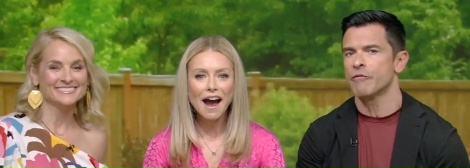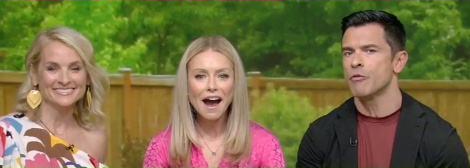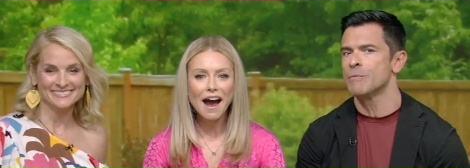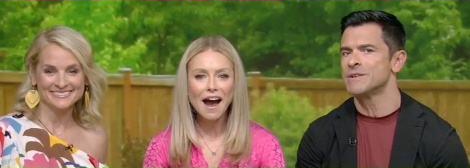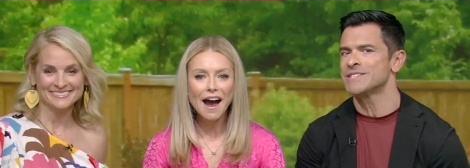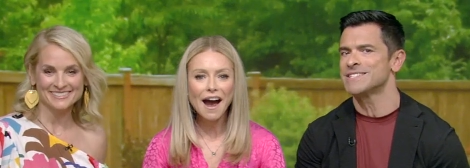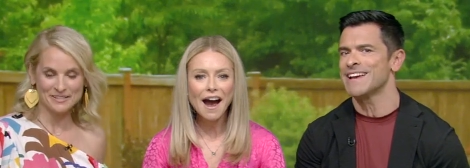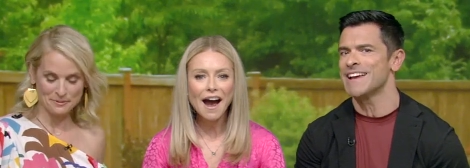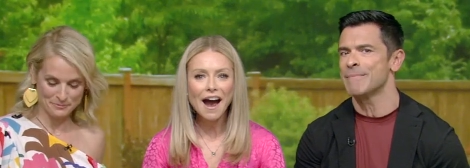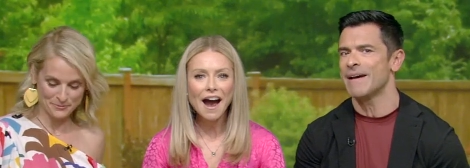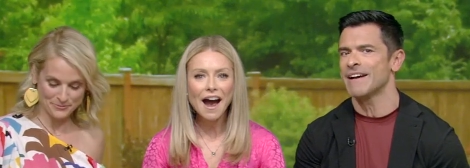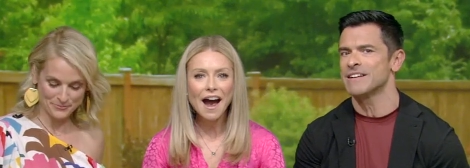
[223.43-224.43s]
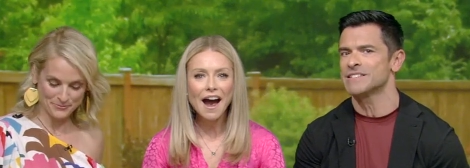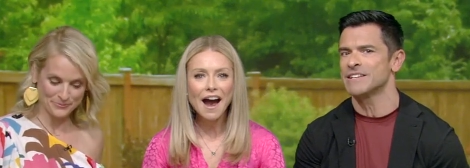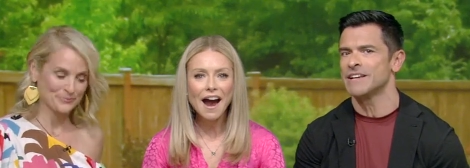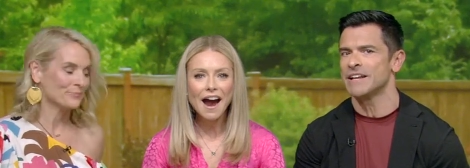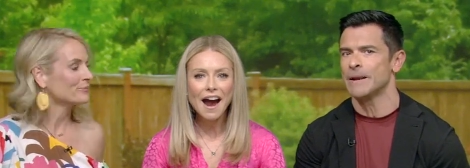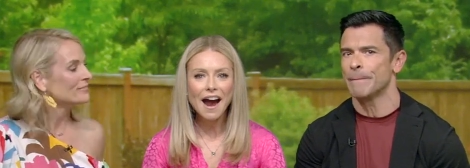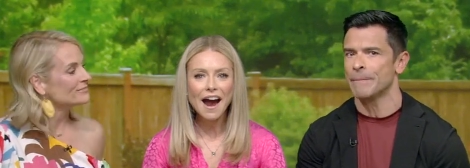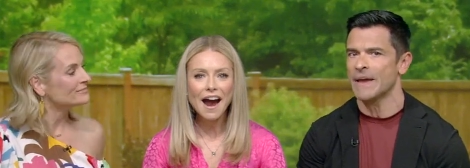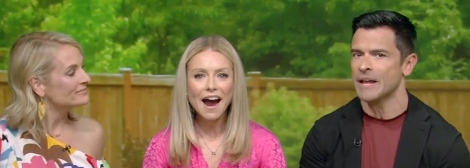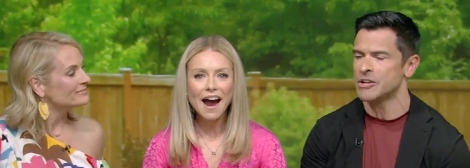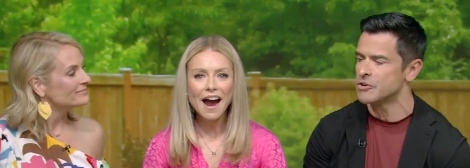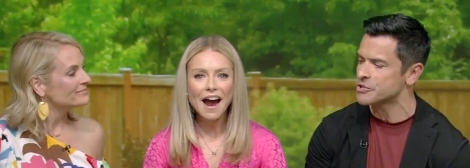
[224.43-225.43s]
Speaker 1: of Women's Day magazine,
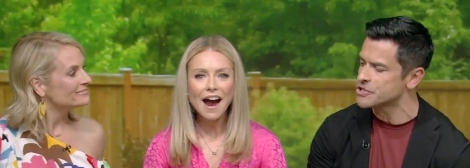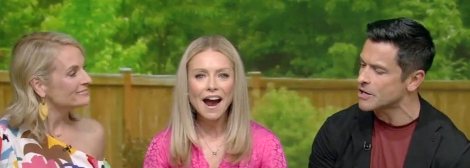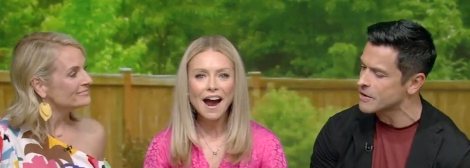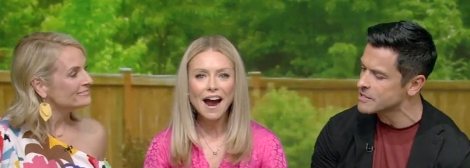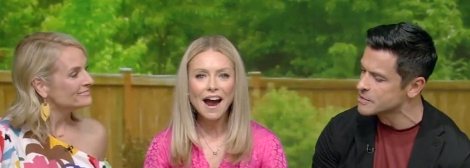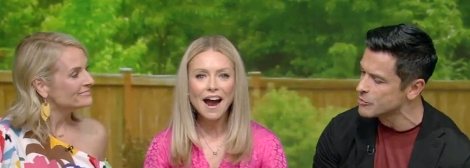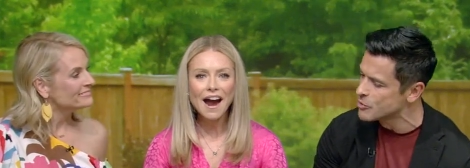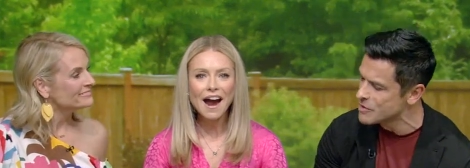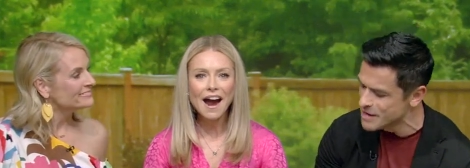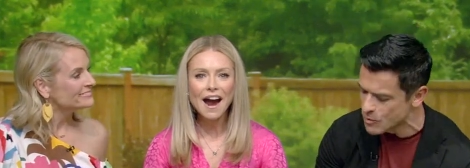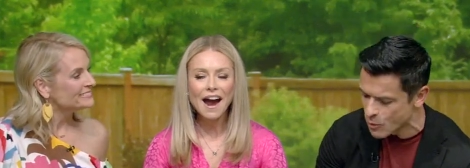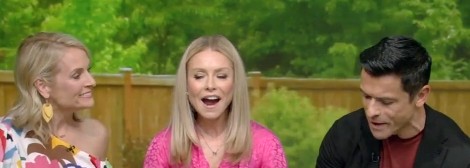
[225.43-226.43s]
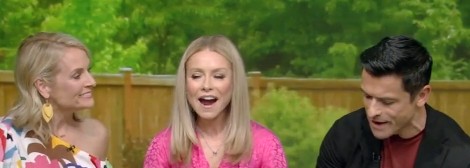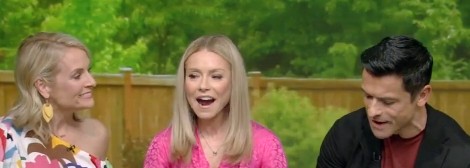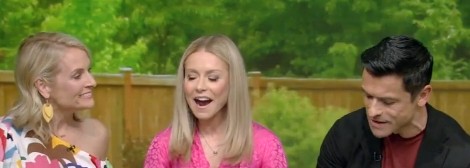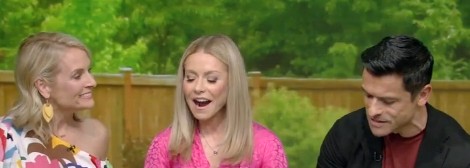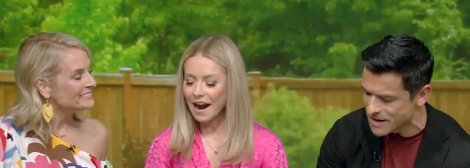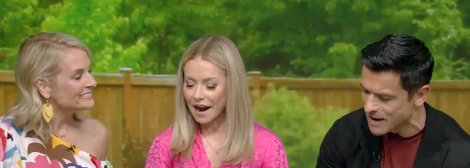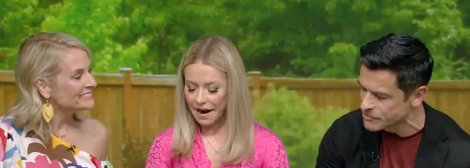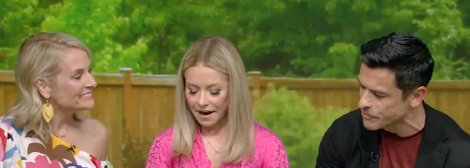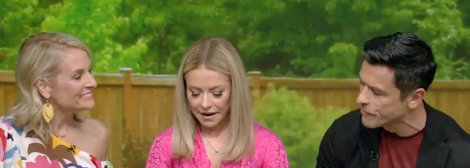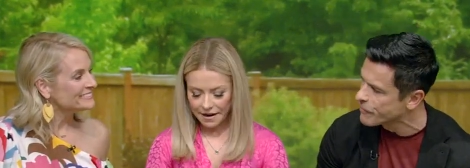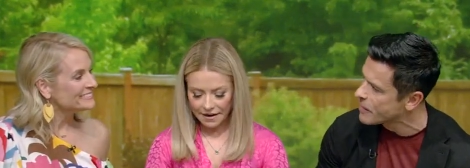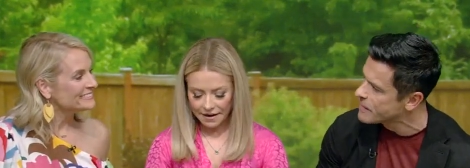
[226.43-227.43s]
and you're sharing some unique ways to have some
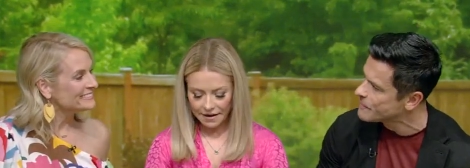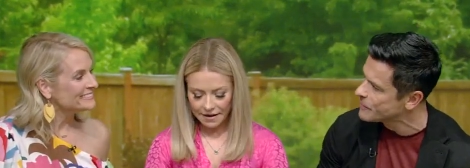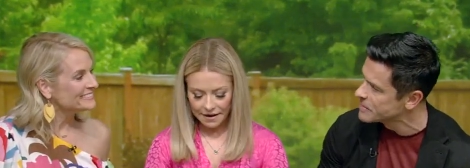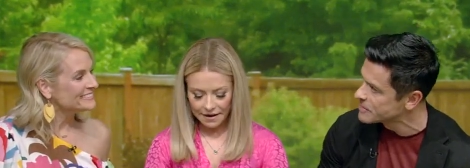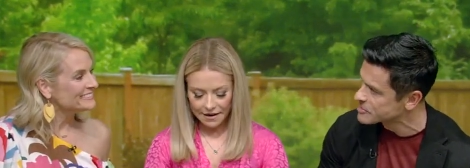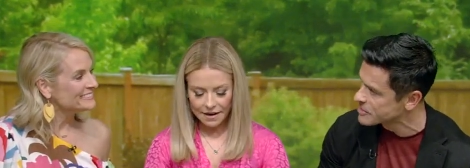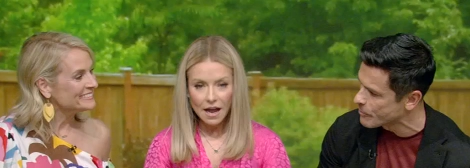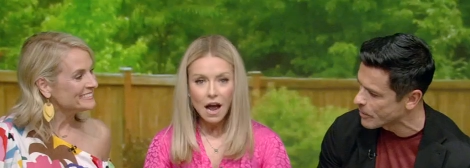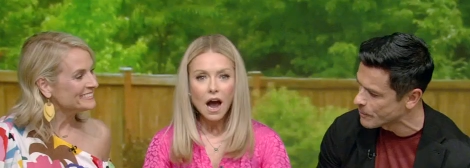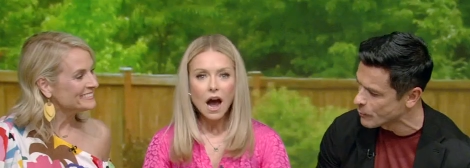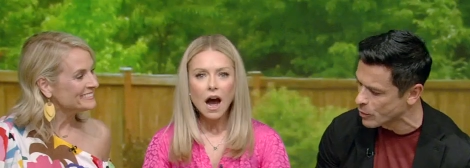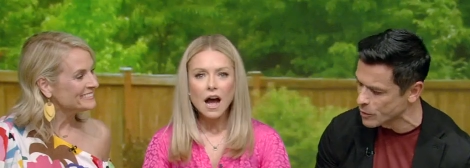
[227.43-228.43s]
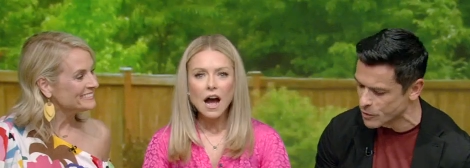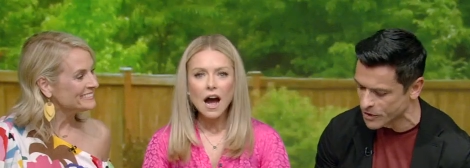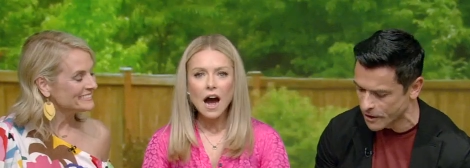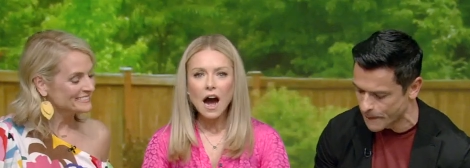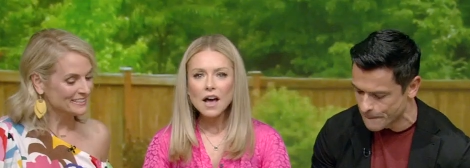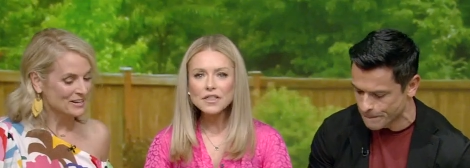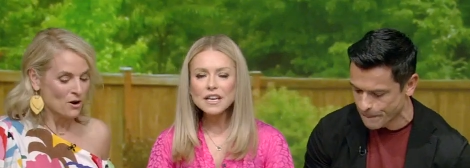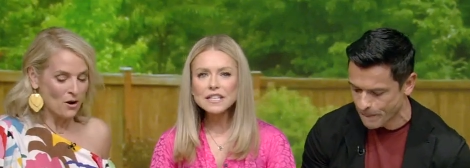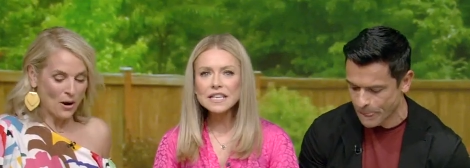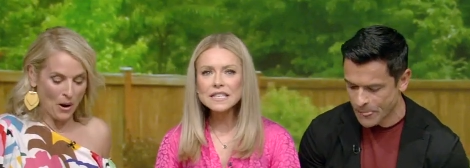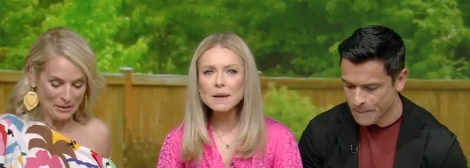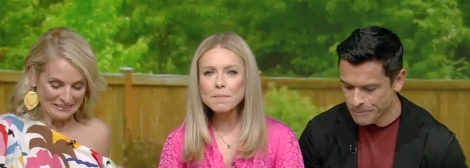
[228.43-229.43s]
fun in the summer. What are we doing here?
Speaker 2: This
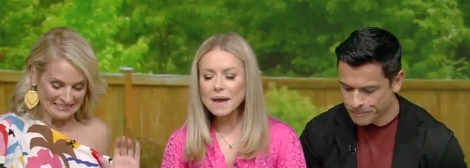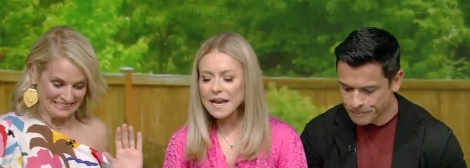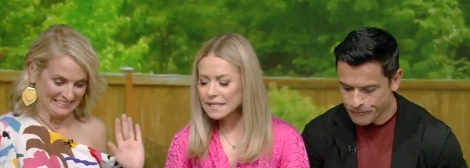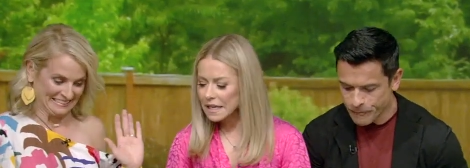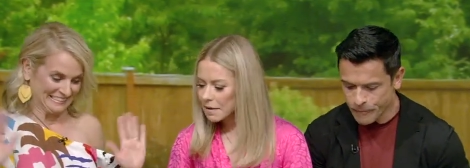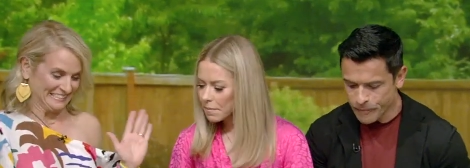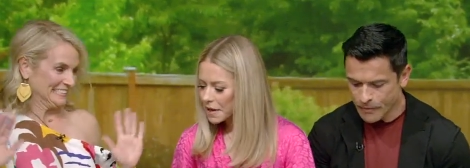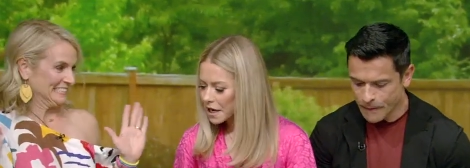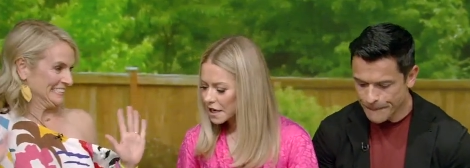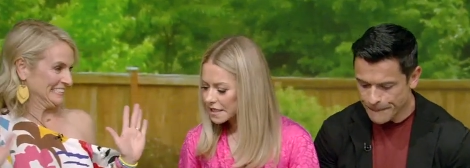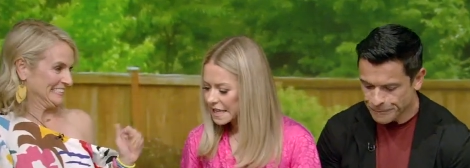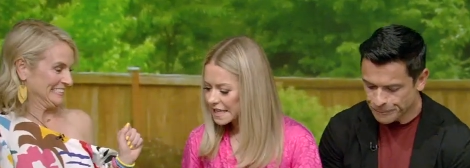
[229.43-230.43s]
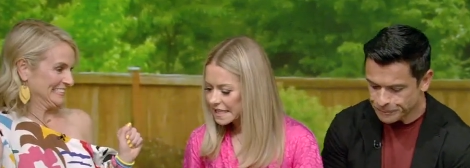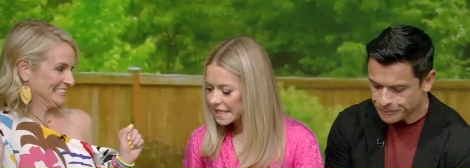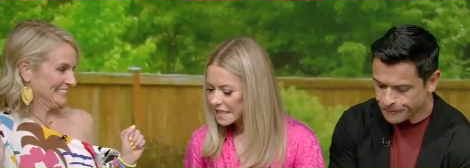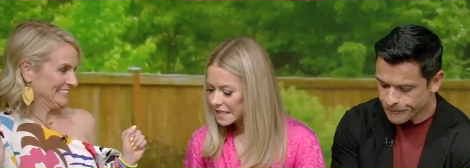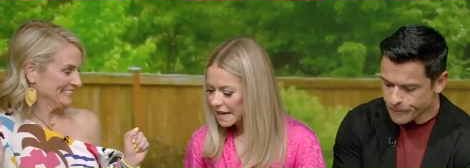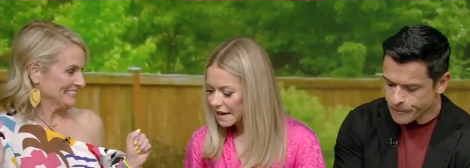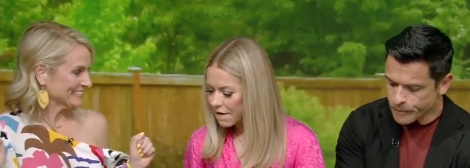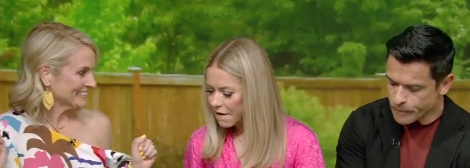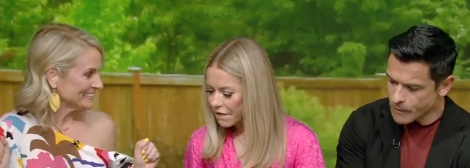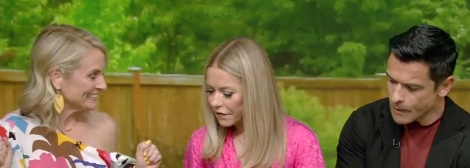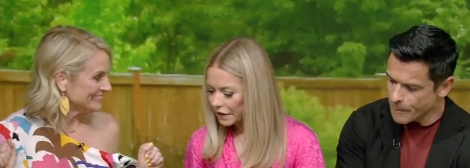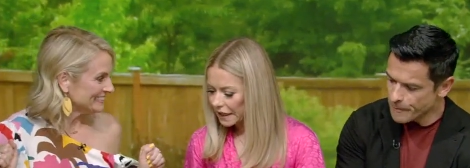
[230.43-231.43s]
is amazing because is this a
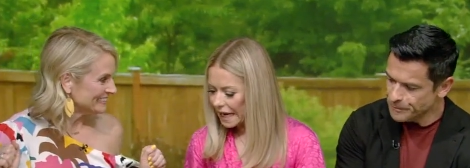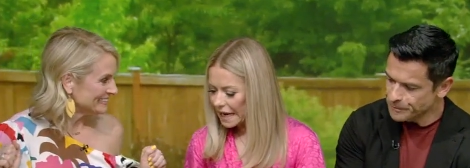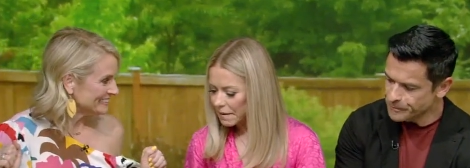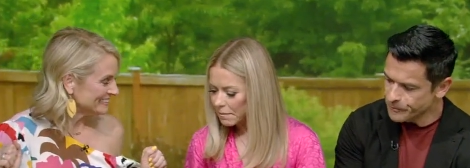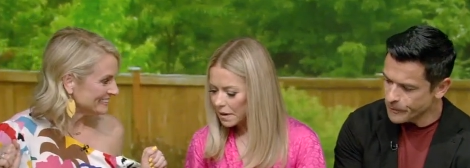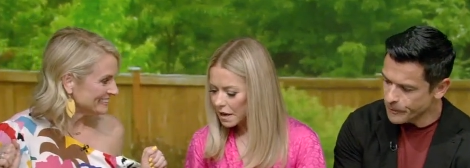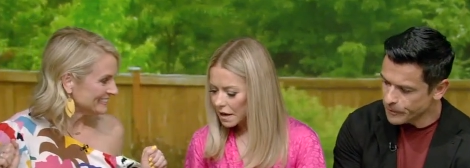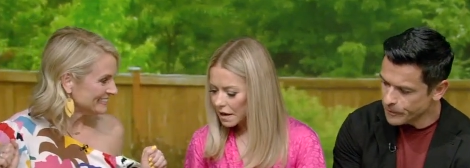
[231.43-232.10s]
flame-free